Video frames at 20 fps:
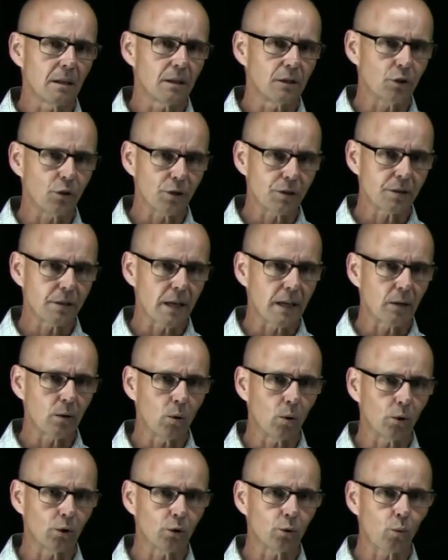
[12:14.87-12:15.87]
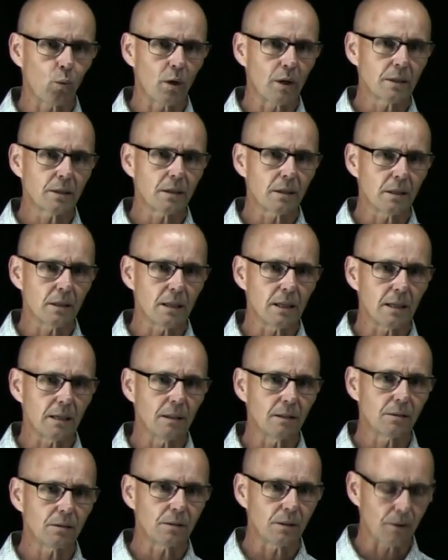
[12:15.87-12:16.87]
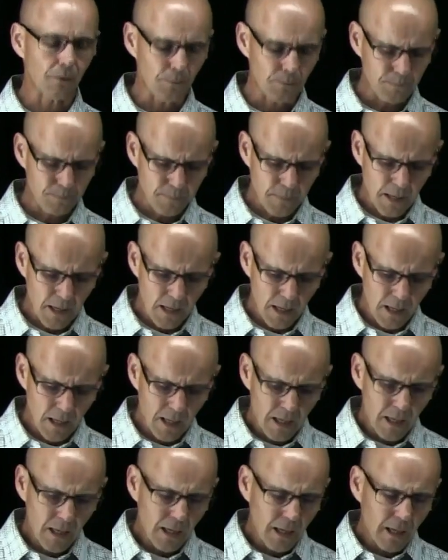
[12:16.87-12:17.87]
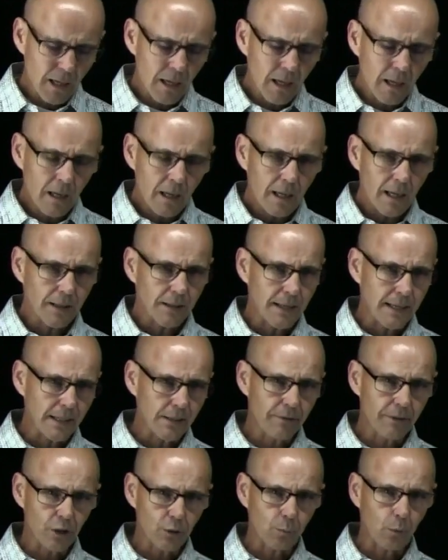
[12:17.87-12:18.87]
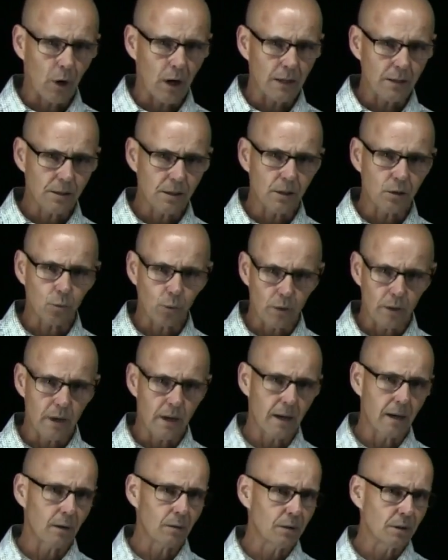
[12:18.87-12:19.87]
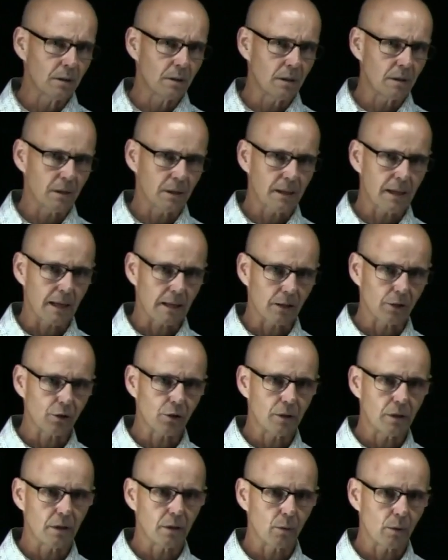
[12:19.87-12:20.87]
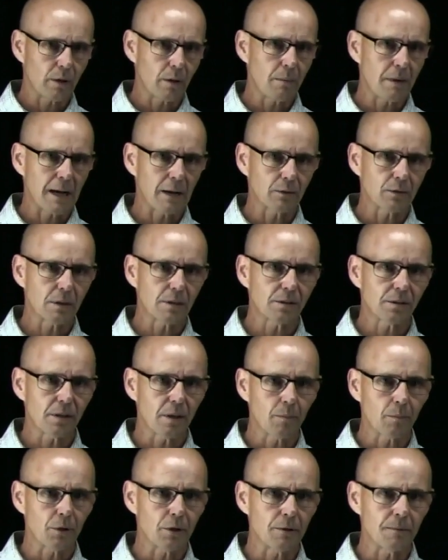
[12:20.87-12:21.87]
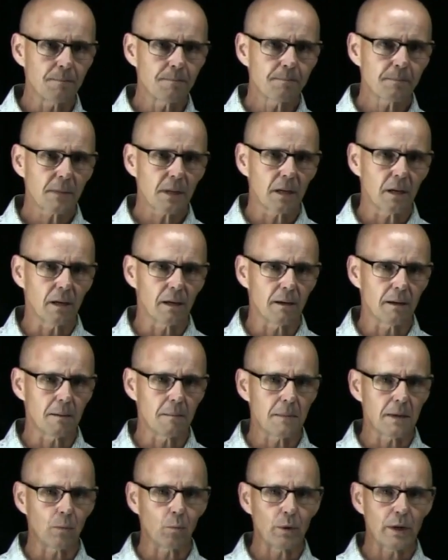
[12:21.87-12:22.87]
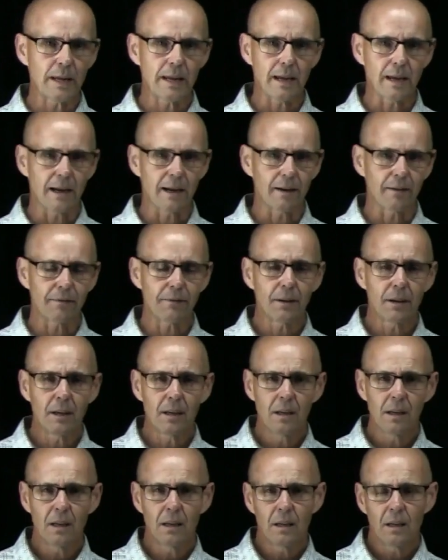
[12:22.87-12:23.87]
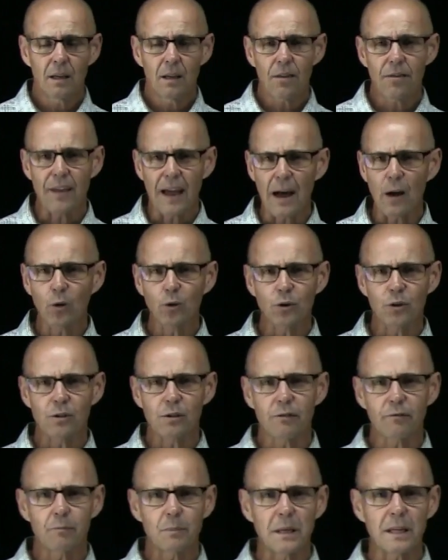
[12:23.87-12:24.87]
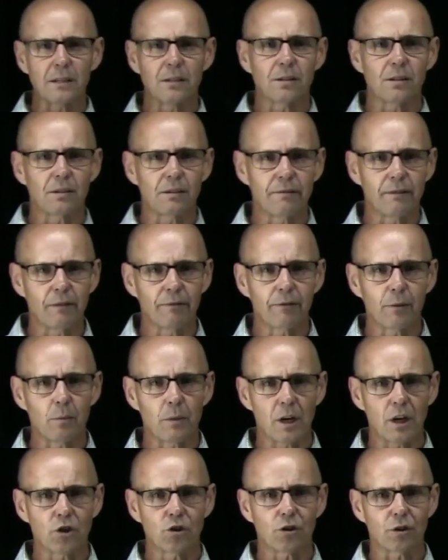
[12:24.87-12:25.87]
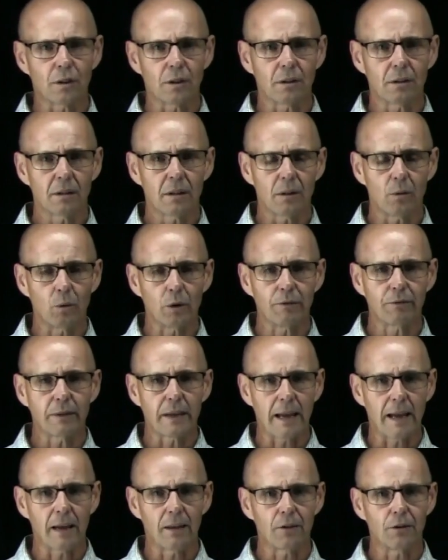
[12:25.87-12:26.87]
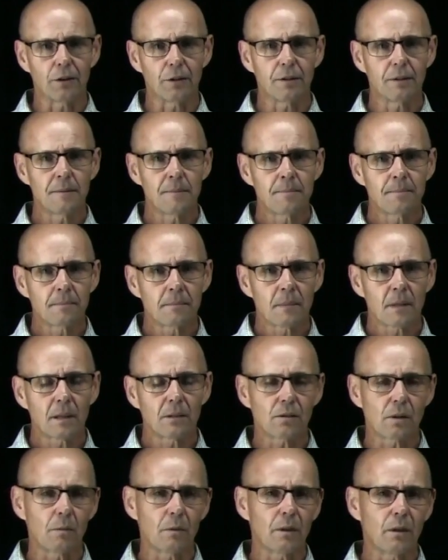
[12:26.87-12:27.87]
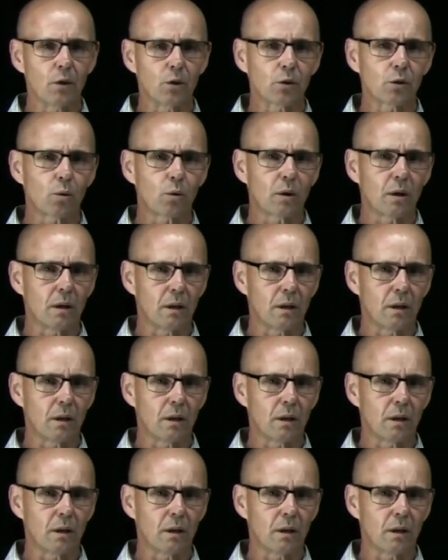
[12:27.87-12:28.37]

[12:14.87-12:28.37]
your stakeholders want and need. And so at the end of this process, we're now in the calendar year, we're at about December, and we have thousands of pieces of information that we've gathered, some of those